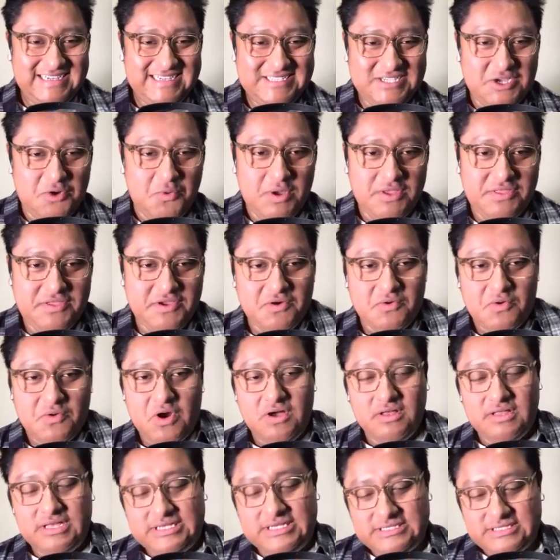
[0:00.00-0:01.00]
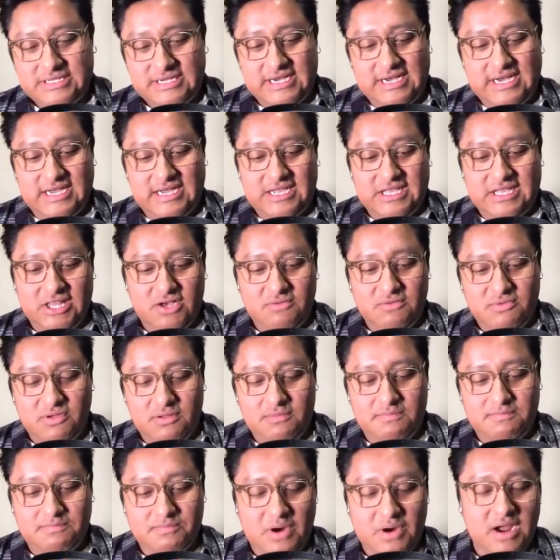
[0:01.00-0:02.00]
So with your role as a
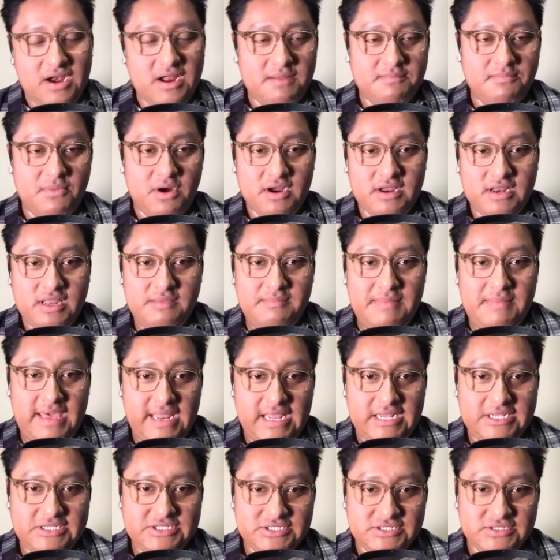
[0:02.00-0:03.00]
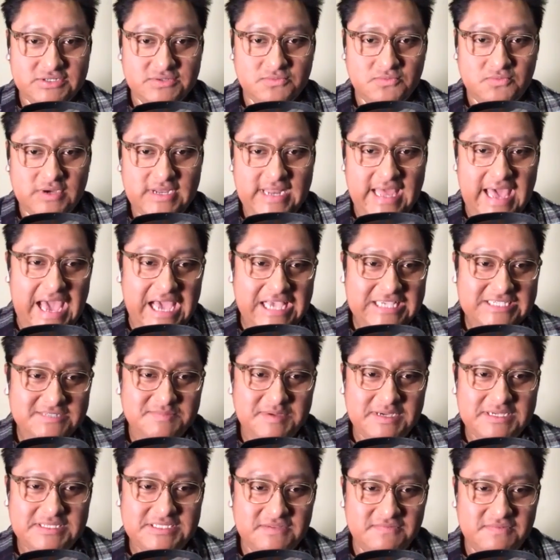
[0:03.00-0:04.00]
global product marketing manager, what
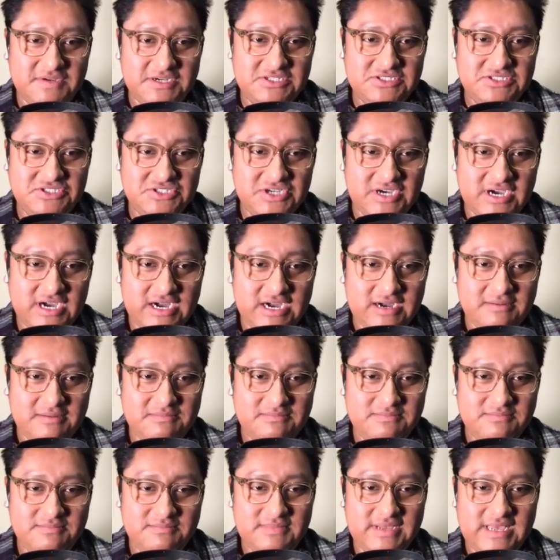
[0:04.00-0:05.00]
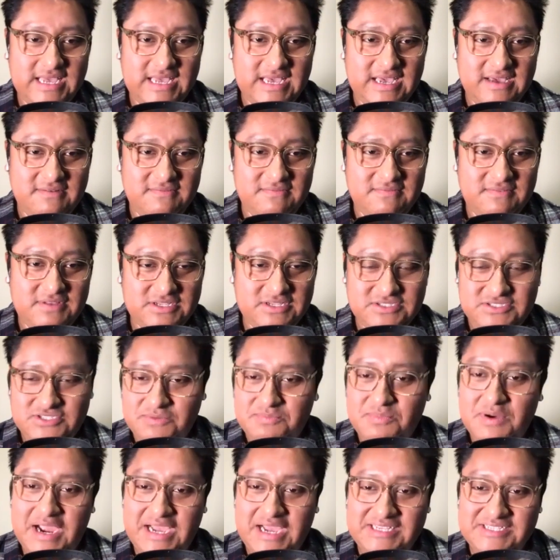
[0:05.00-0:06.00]
aspects of your job have just
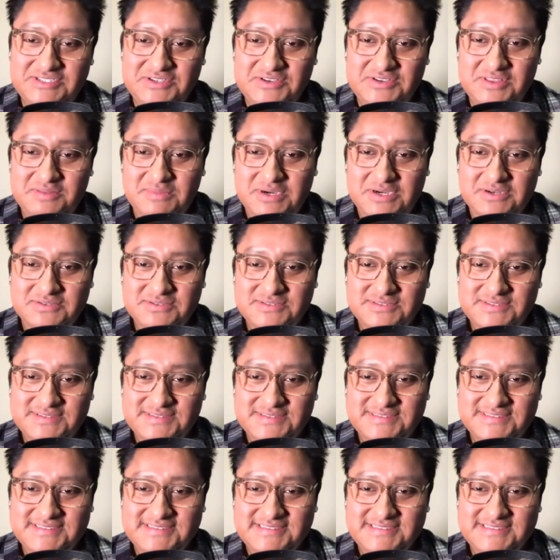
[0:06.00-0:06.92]
surprised you the most?